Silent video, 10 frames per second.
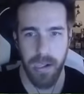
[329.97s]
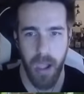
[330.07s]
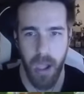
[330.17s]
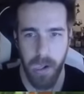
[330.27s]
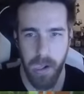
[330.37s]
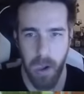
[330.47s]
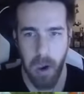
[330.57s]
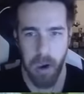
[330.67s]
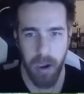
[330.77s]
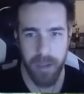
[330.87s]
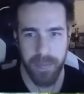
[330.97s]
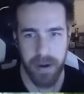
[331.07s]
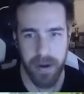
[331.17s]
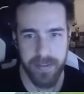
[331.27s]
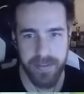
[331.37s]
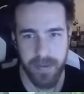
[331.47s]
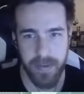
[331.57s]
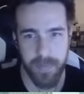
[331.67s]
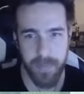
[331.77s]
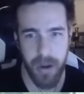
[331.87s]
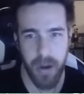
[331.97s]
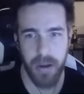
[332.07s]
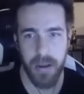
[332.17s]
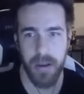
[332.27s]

Does it feel right? There it is, punk.